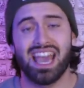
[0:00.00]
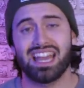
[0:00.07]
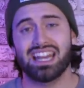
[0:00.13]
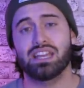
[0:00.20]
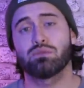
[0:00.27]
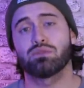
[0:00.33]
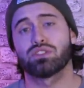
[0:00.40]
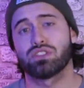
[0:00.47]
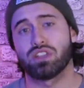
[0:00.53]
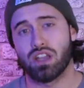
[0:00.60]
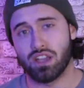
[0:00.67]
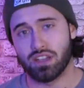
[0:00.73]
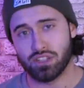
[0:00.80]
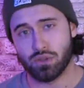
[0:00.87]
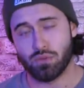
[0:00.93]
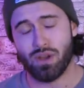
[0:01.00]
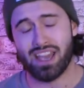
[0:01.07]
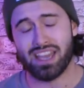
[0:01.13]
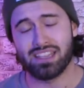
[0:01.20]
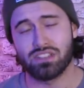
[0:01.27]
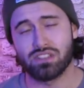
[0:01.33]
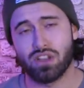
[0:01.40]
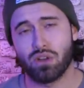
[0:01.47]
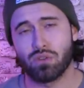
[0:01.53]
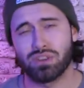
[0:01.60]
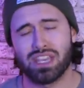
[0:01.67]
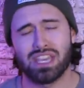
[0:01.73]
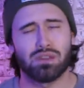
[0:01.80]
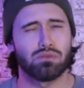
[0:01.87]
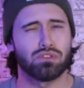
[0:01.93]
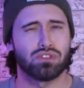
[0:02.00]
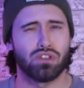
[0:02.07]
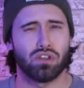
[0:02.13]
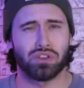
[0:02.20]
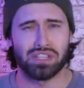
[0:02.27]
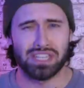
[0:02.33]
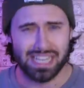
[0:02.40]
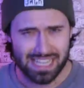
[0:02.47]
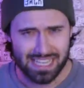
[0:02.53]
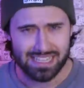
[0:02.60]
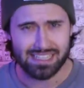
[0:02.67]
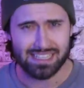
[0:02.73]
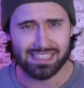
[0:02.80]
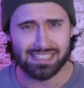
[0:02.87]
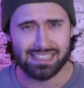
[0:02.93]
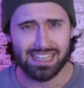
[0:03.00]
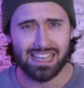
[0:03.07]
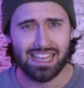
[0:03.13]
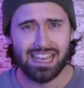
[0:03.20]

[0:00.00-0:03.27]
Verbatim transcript: and he was turned away and told that he was not needed.